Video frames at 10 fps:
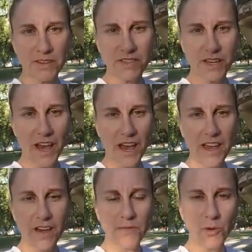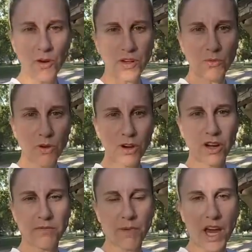Today I'm going to work
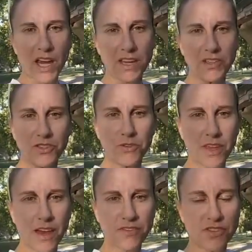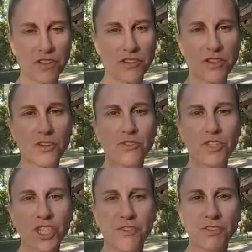on my two thousand two
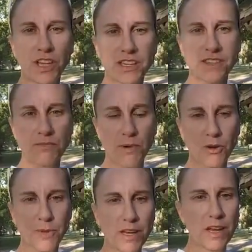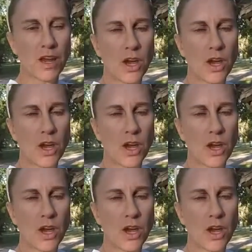Chevrolet Suburban,